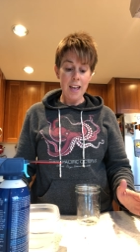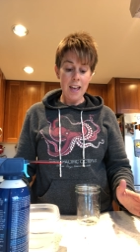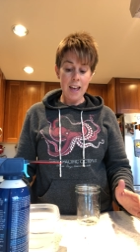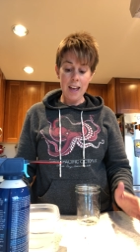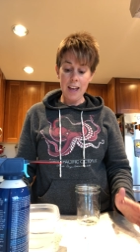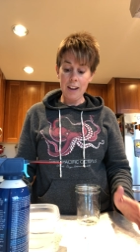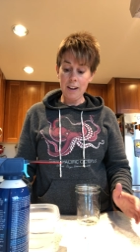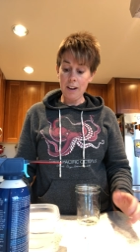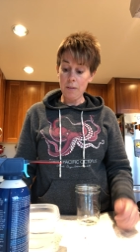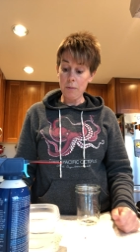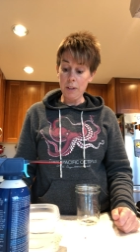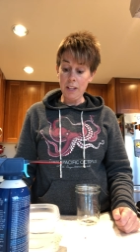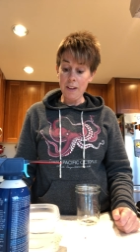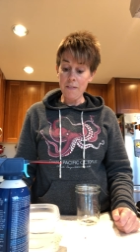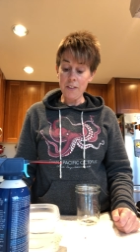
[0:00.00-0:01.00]
and
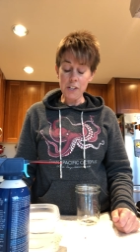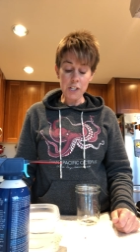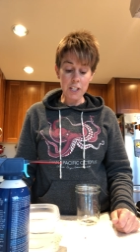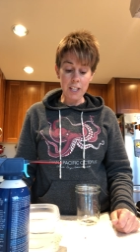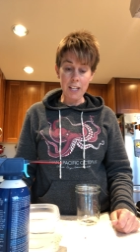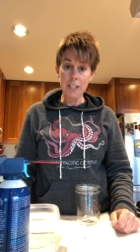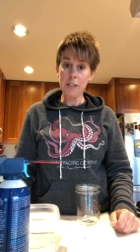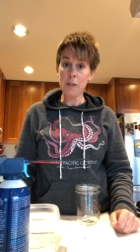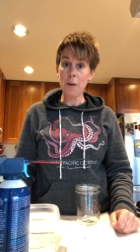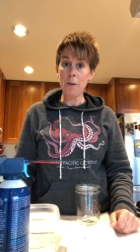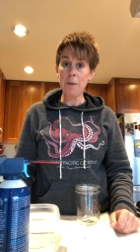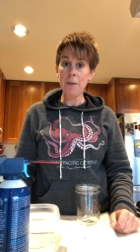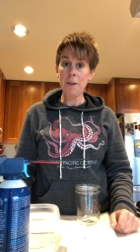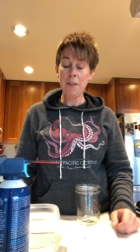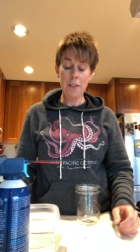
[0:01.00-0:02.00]
really efficiently.
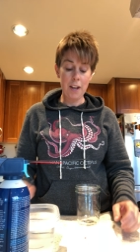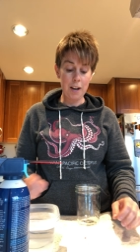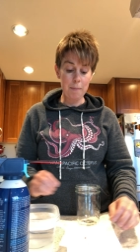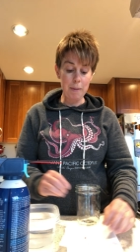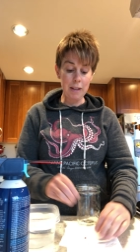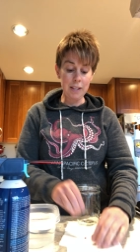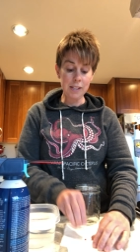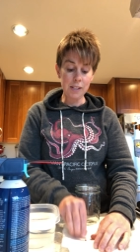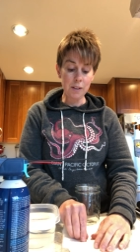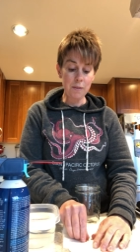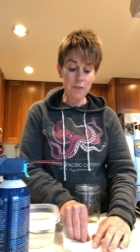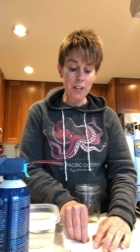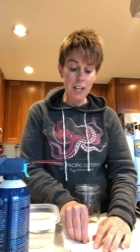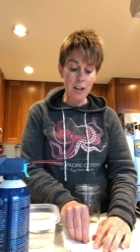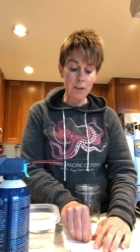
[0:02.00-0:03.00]
So thought I'd make this little
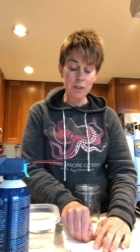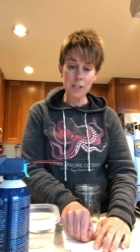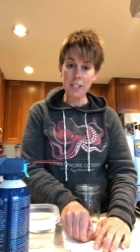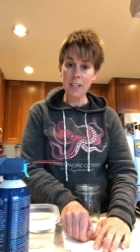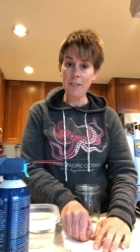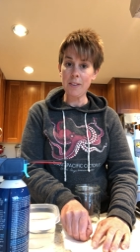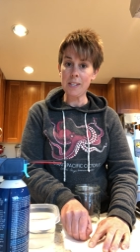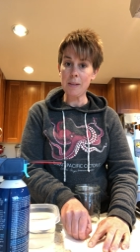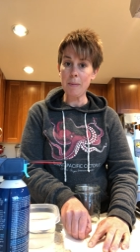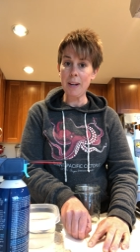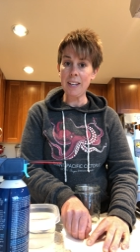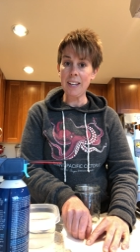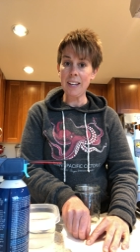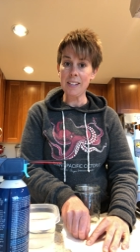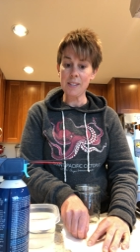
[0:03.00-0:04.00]
video and just give you some
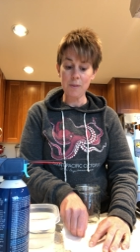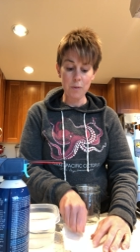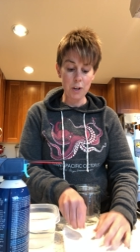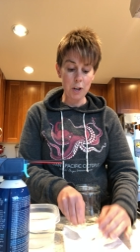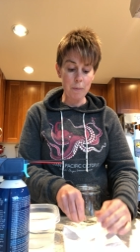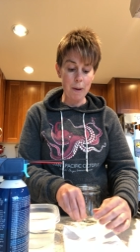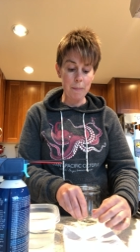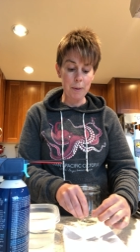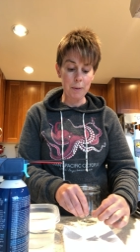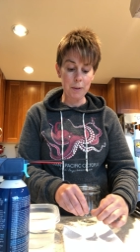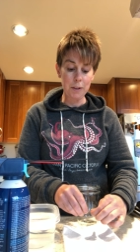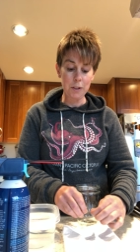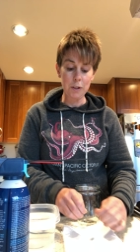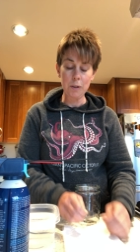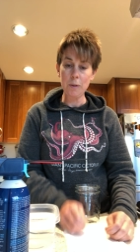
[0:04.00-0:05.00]
ideas of what you might be able
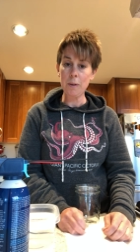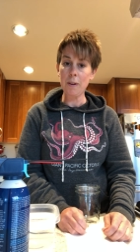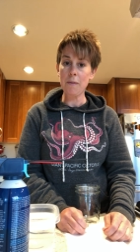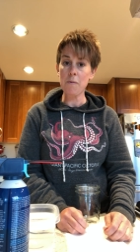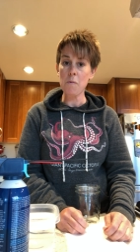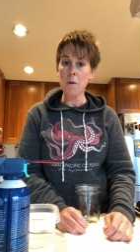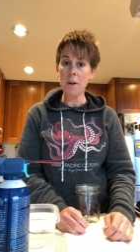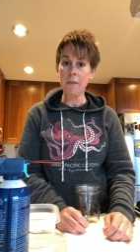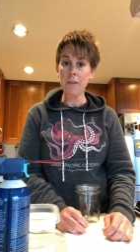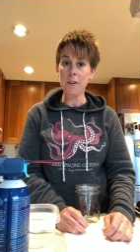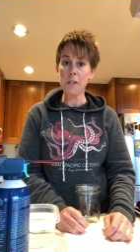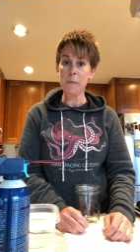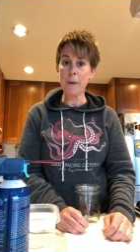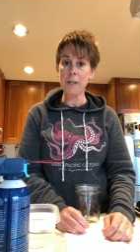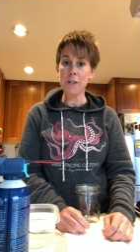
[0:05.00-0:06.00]
to do if one of your
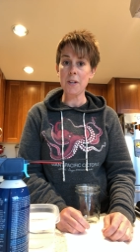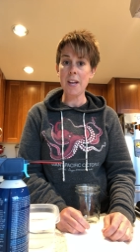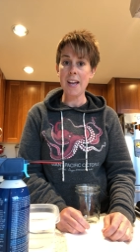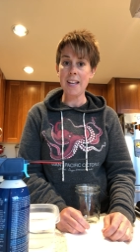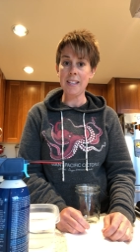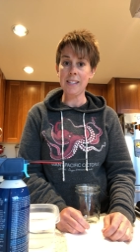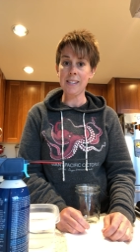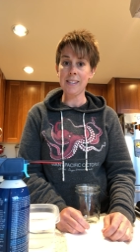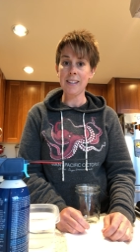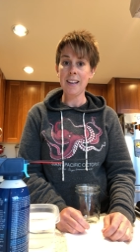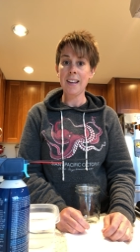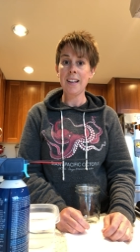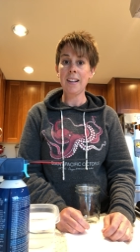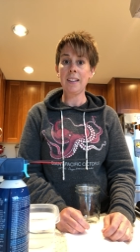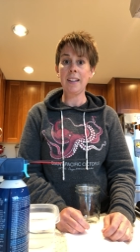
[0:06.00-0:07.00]
special hens
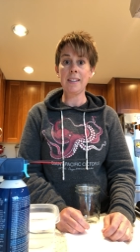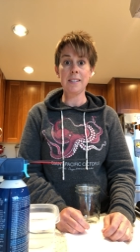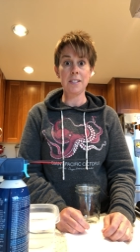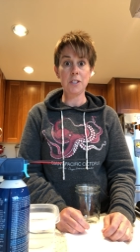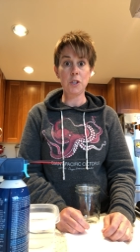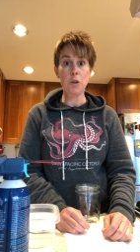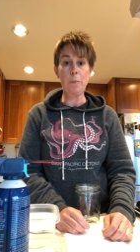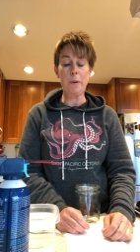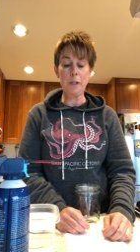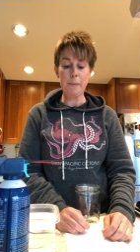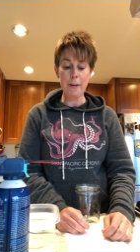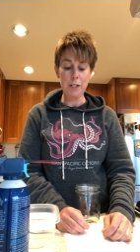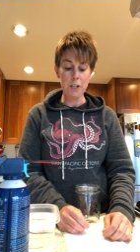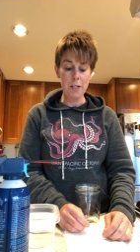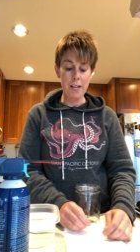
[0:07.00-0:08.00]
lays a super
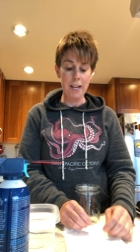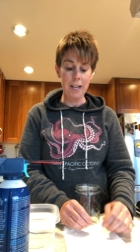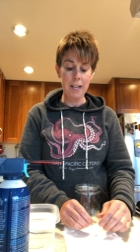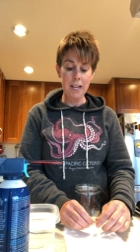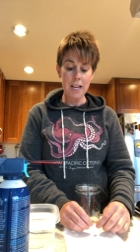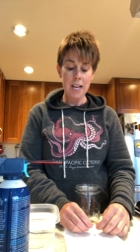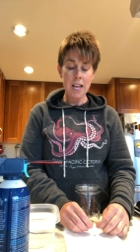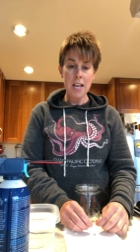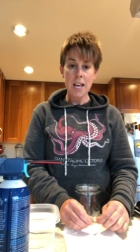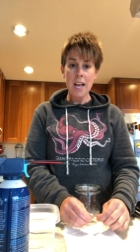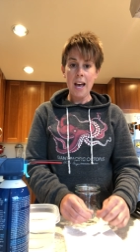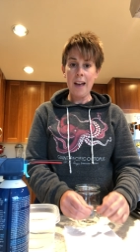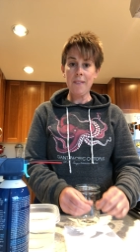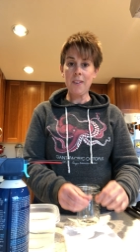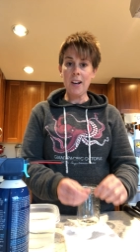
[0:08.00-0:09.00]
special egg.
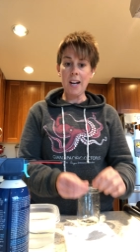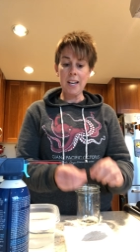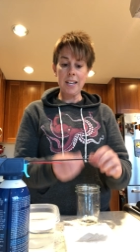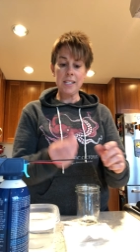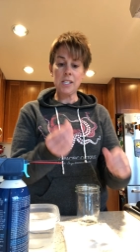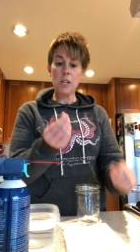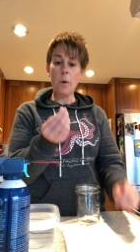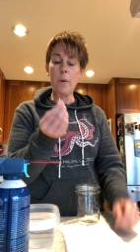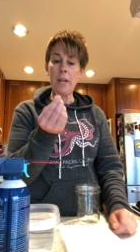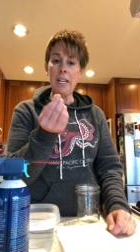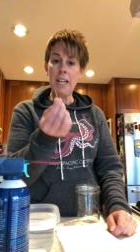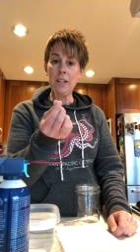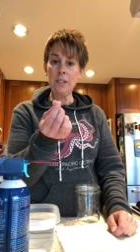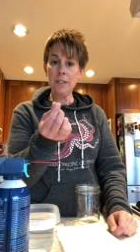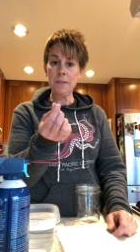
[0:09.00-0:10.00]
I've got a sewing
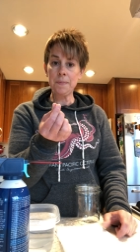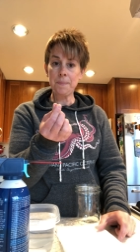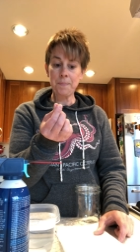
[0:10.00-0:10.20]
needle,